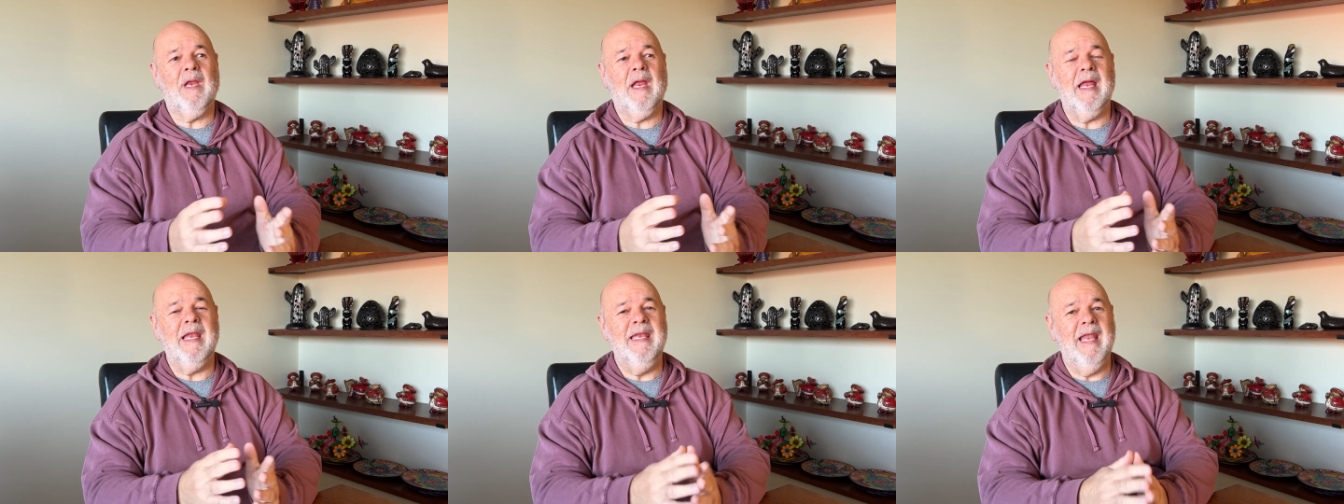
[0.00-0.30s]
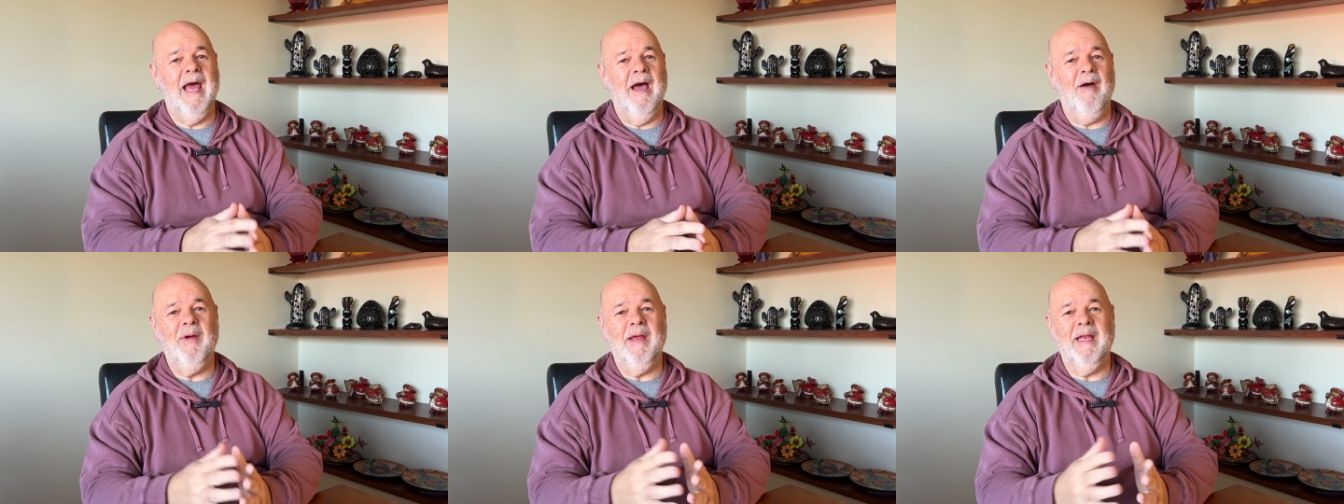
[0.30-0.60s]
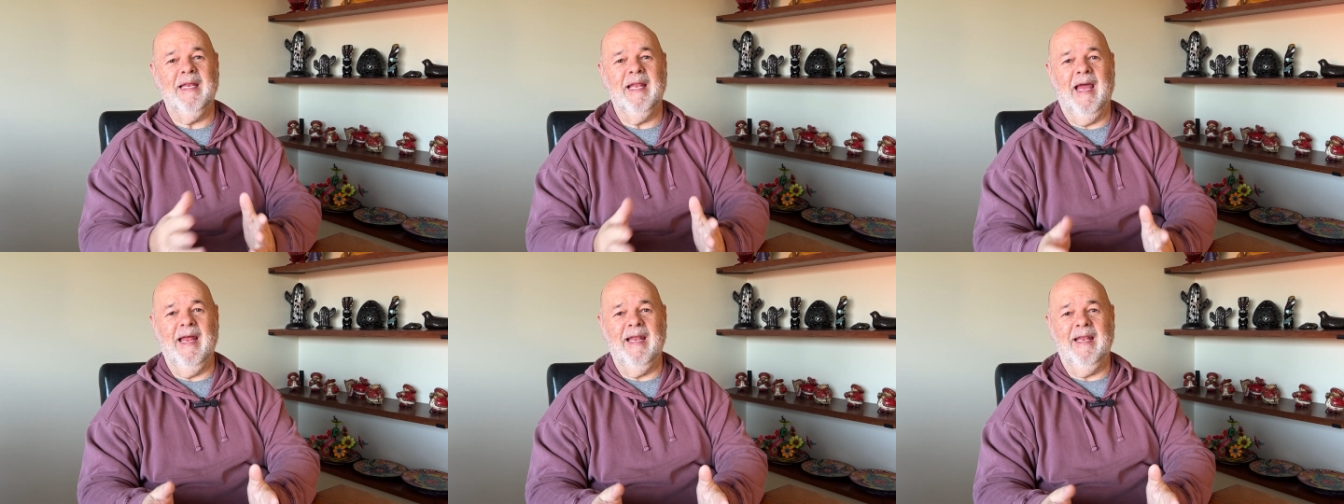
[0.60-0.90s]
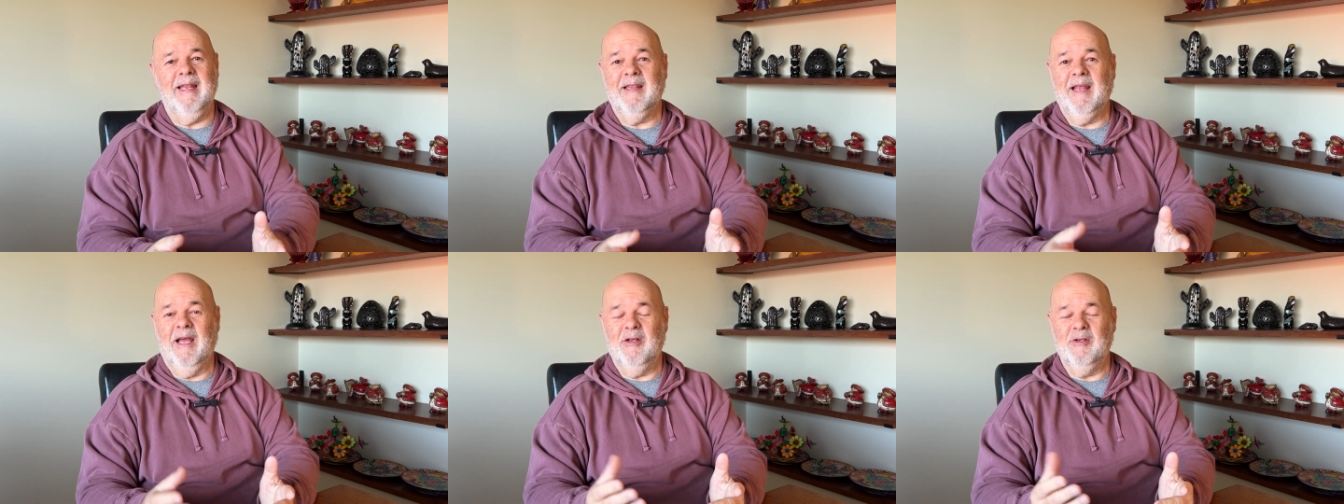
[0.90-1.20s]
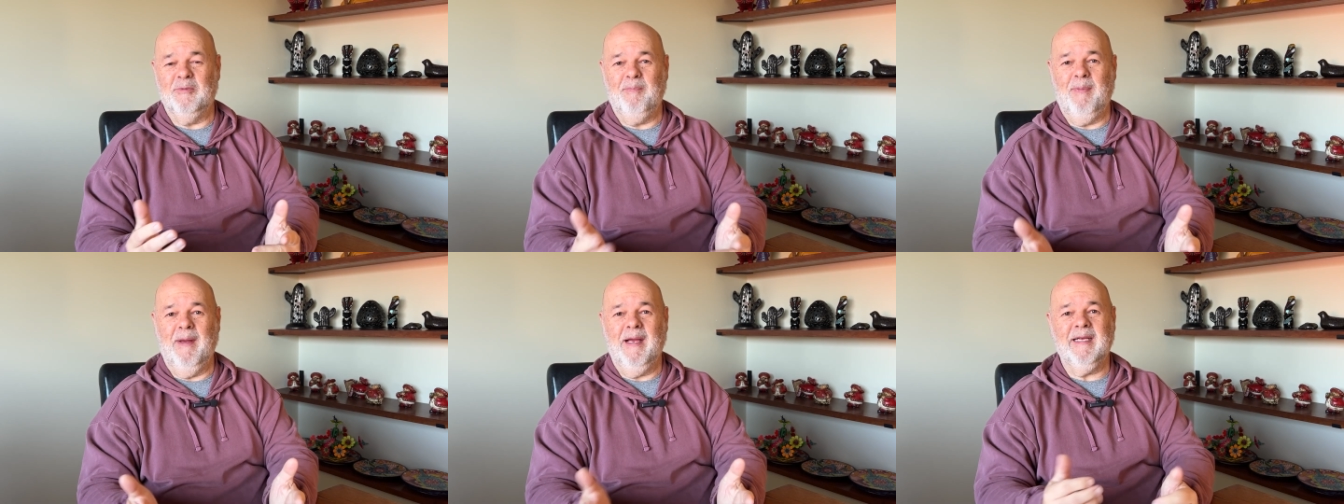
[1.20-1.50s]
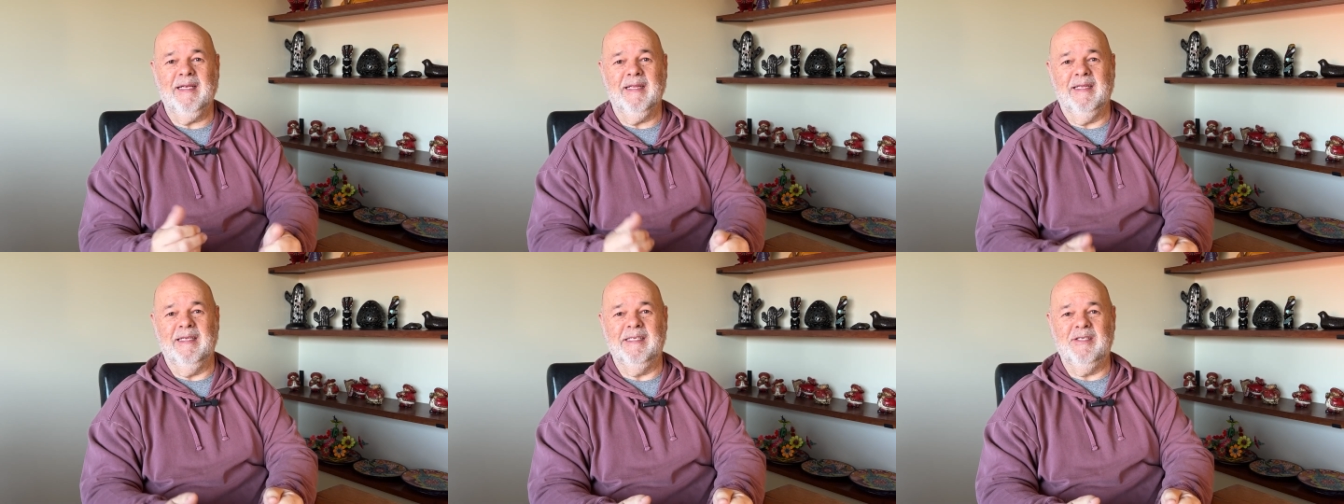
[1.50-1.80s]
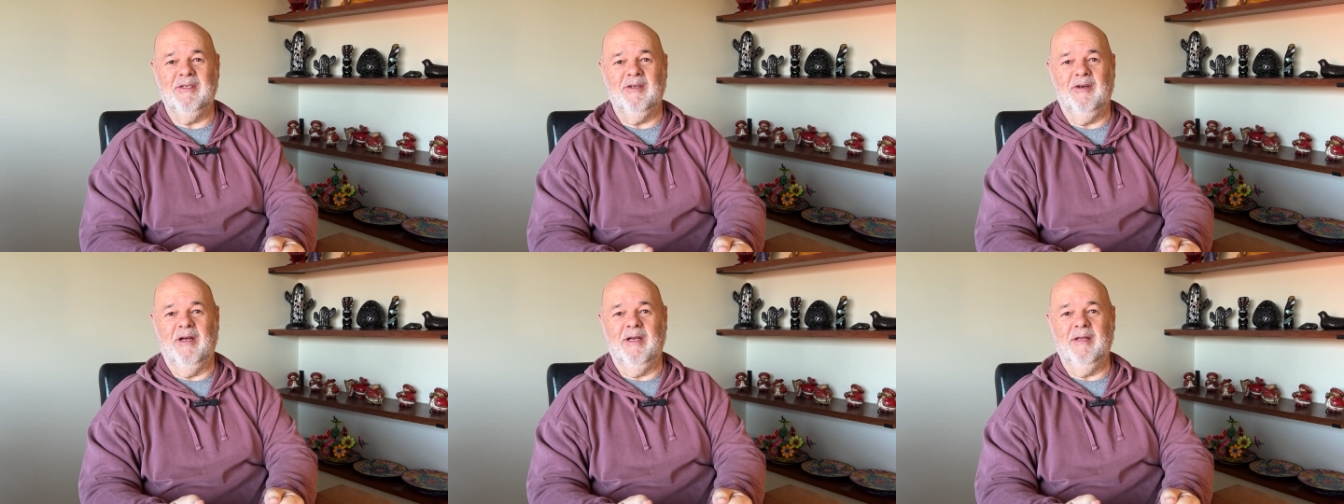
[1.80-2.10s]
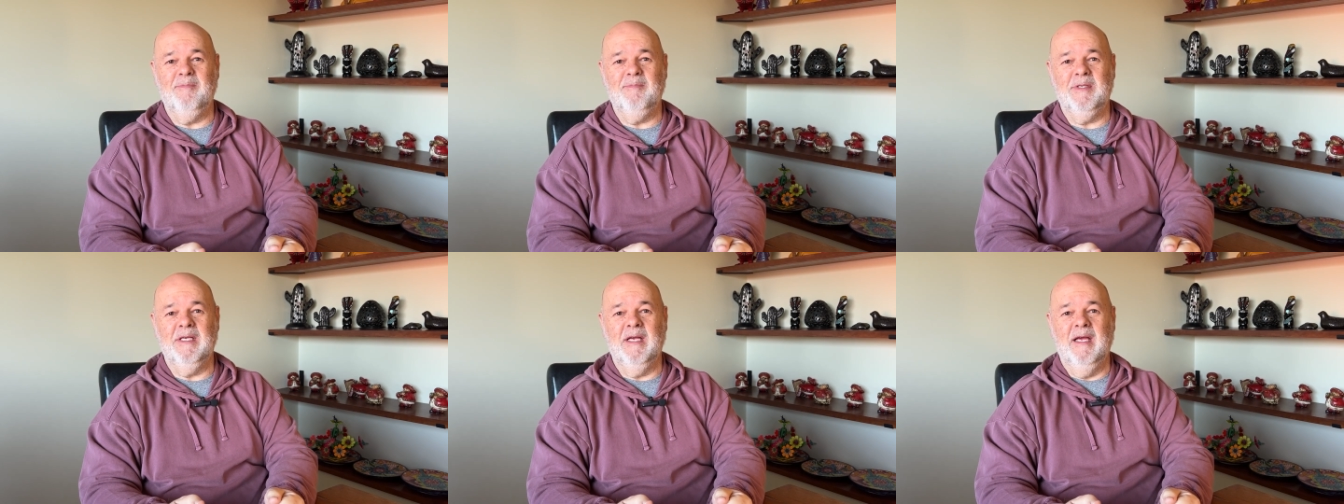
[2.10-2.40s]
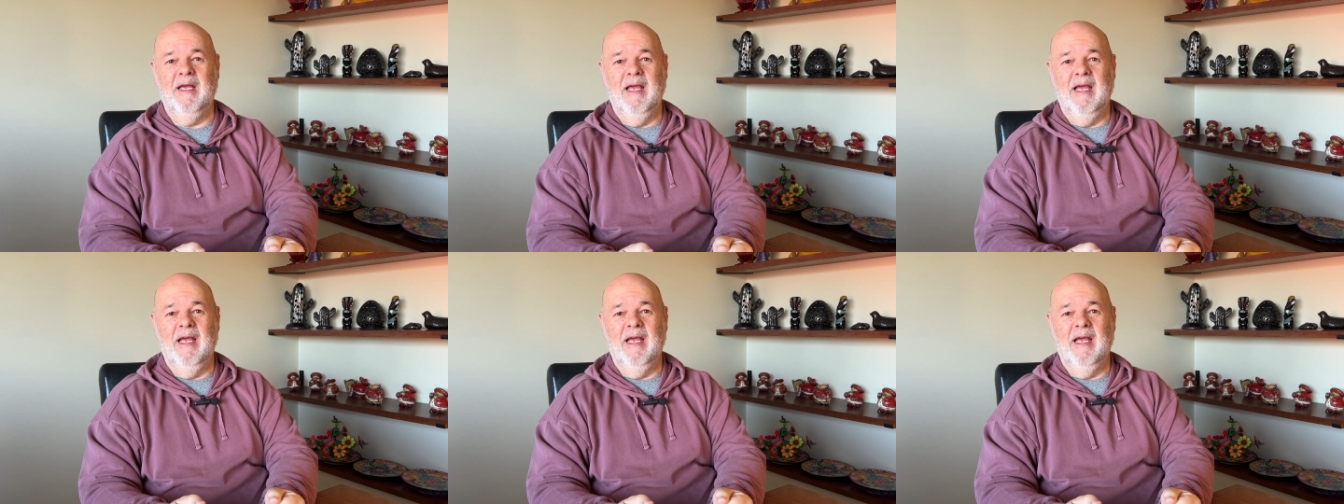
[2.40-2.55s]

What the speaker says: knowing that those bucket list items